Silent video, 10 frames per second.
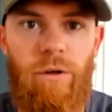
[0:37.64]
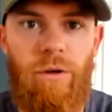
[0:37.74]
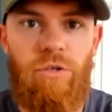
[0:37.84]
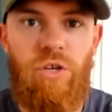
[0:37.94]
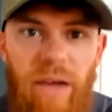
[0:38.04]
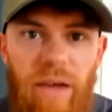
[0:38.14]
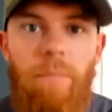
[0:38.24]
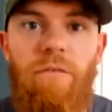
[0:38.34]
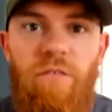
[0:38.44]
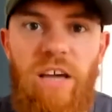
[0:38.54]
to
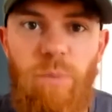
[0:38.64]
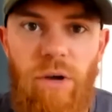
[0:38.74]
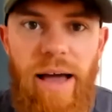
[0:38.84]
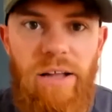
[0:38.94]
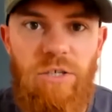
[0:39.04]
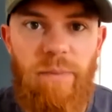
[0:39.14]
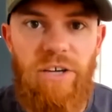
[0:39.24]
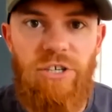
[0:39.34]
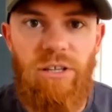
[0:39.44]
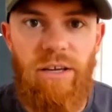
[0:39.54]
become a Facebook ad
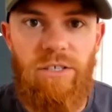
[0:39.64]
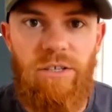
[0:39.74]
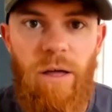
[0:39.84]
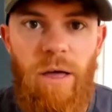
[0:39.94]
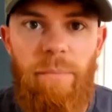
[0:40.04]
specialist.